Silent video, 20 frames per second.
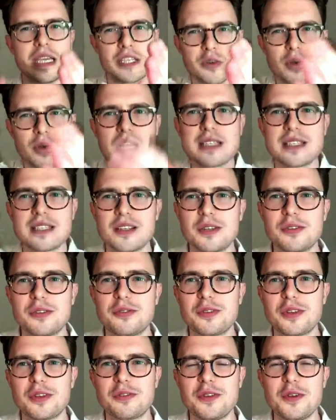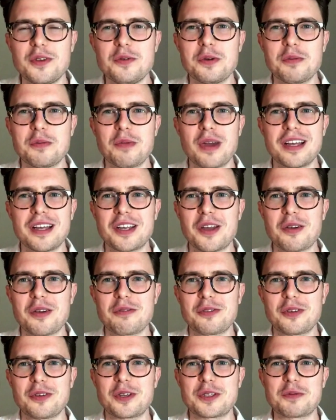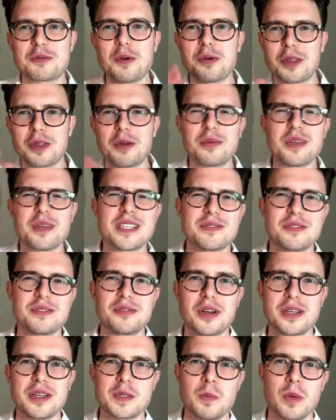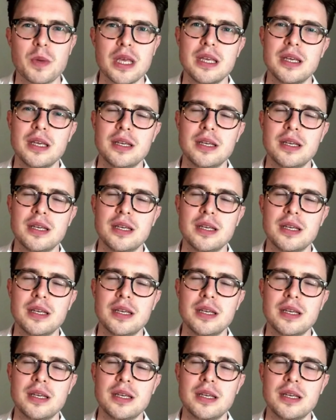DeRetta, if you wouldn't mind going first, what would that piece of advice be?